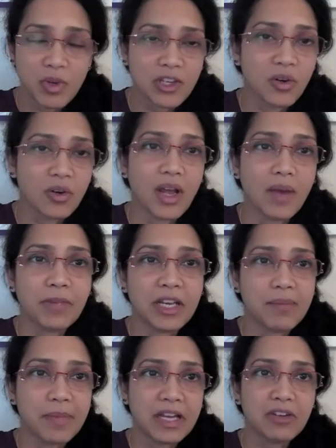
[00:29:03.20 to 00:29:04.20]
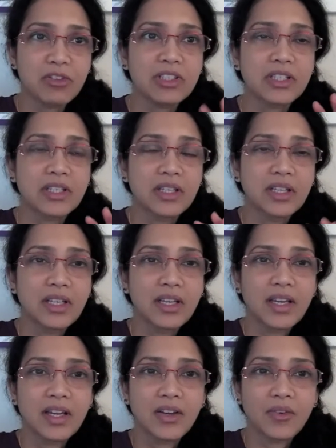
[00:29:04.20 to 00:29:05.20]
when you're up and about,
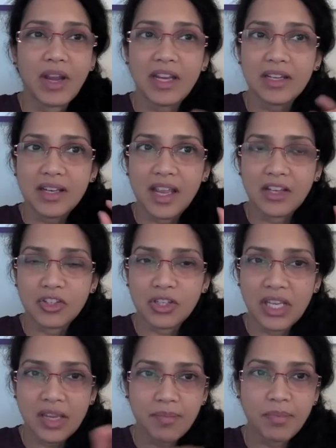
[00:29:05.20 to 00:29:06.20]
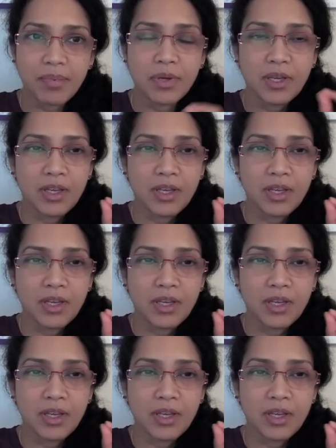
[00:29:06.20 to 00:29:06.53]
right? And to keep